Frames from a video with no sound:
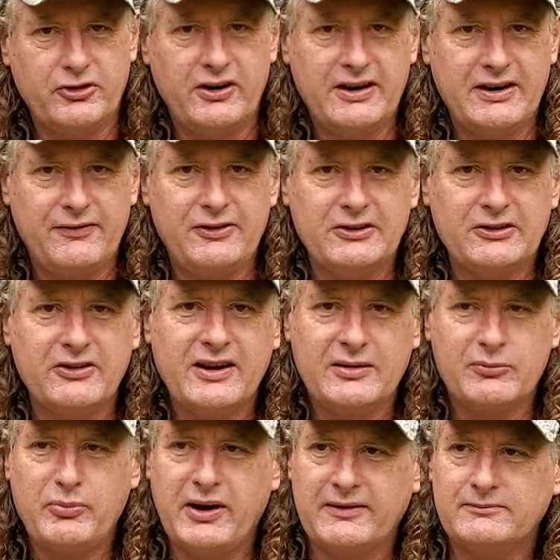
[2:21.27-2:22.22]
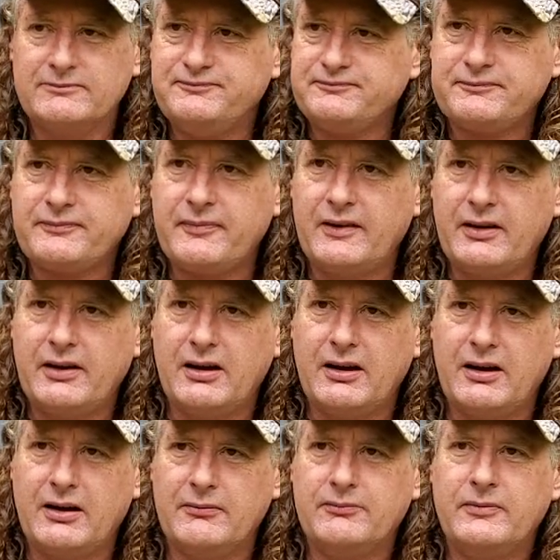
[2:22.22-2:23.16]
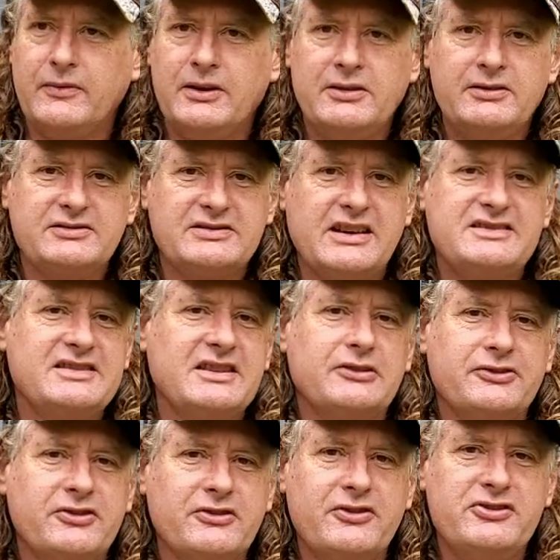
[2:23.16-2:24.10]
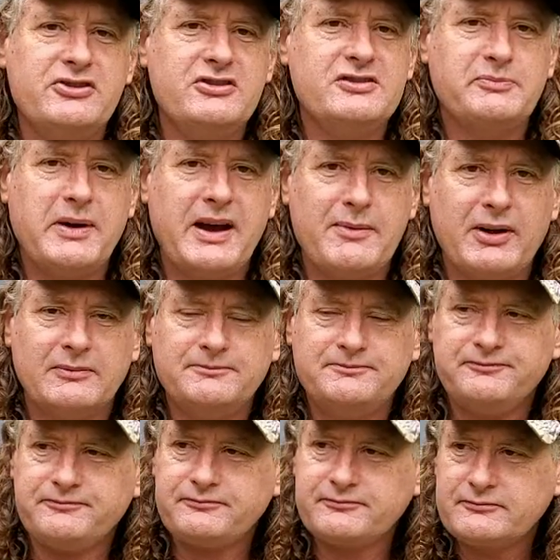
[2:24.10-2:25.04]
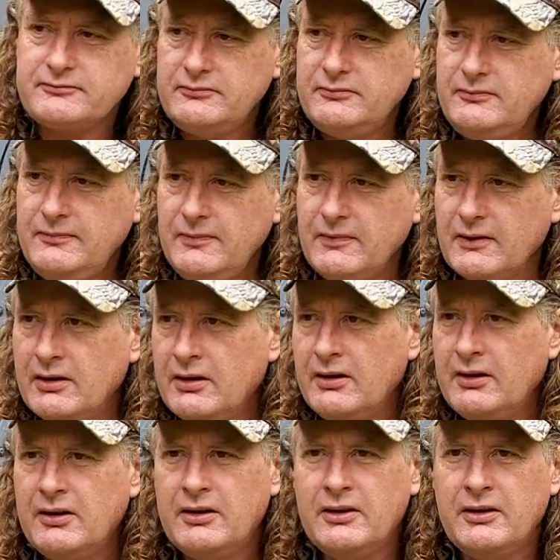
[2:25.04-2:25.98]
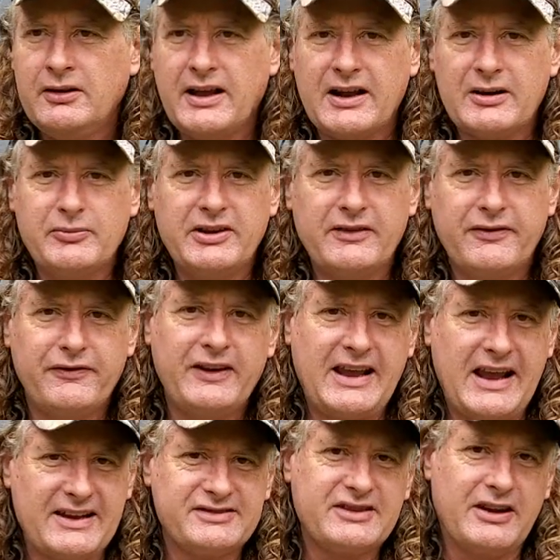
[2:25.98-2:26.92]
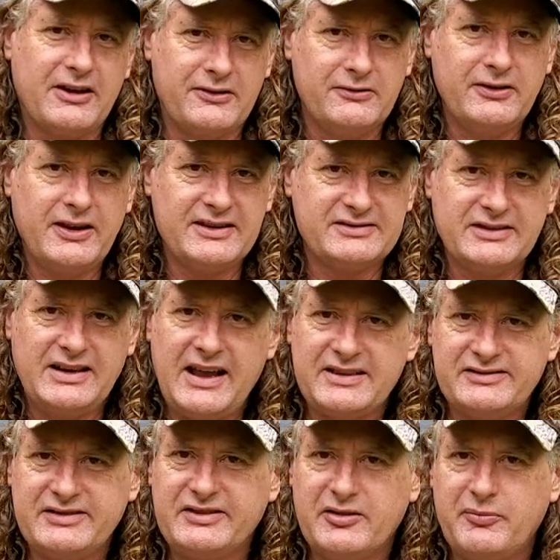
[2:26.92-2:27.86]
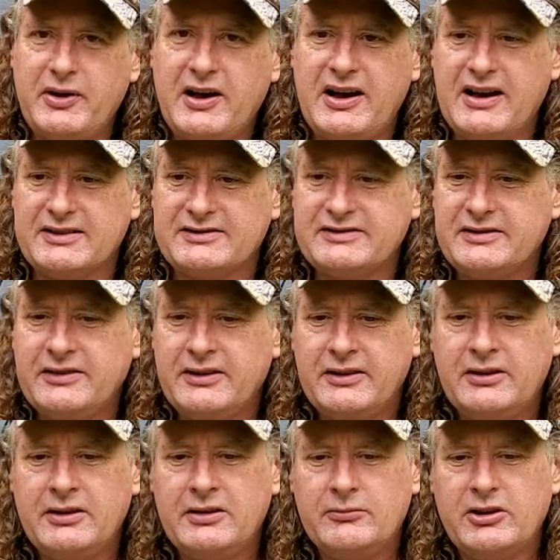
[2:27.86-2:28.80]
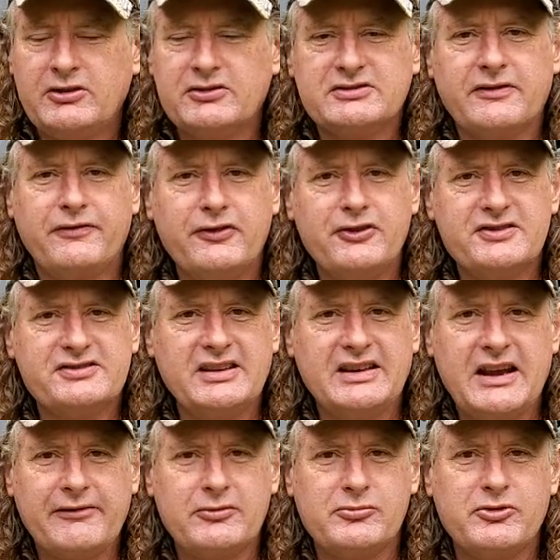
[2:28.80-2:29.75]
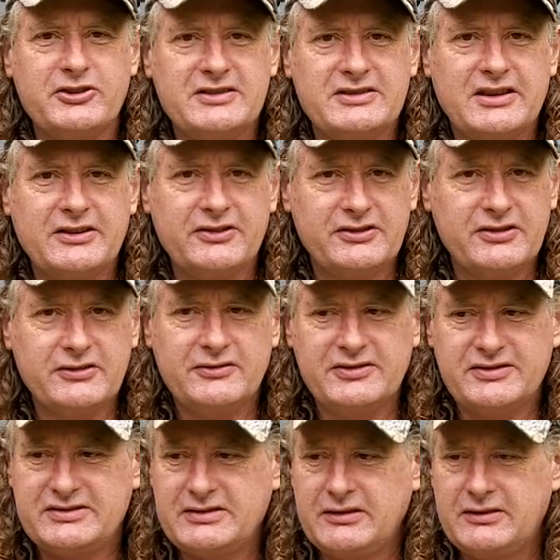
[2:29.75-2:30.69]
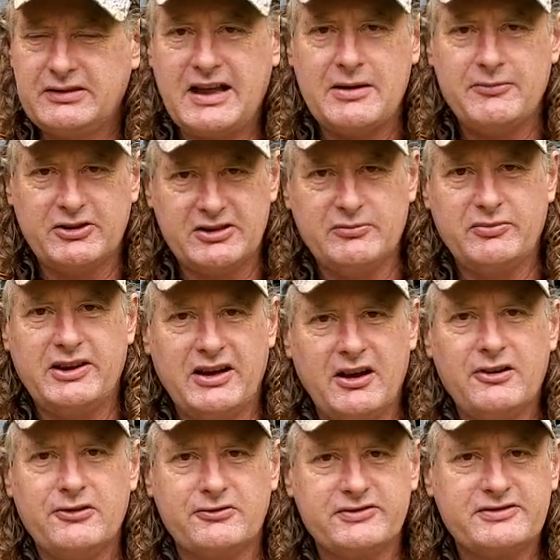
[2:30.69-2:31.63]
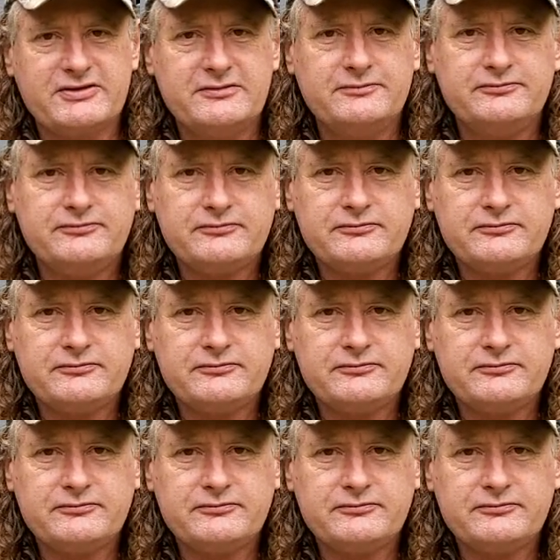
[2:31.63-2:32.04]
it if you like, but say sell it to a newspaper. That'll be a fiasco, as it has in the past, because the first thing everybody's going to do is claim it to be a hoax.